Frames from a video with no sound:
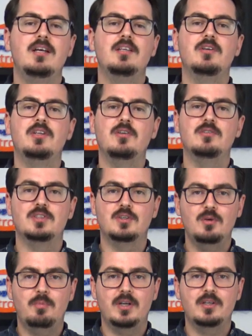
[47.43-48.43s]
you can use the
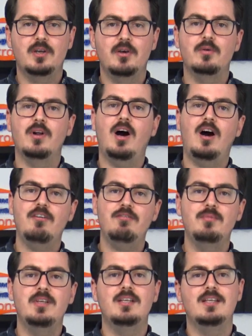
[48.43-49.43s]
coupon code
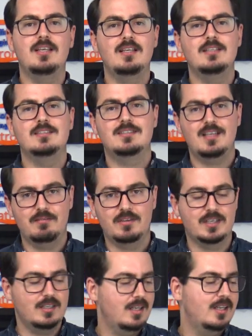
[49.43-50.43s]

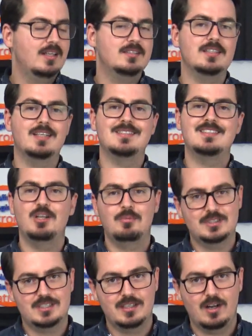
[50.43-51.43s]
HOFFMANE7 to get
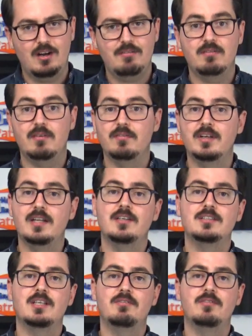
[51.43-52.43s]
10% off of an
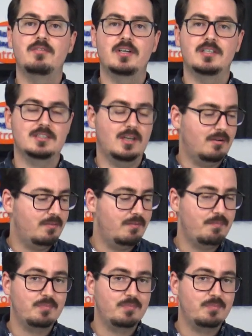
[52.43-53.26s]
Ender 7 for yourself.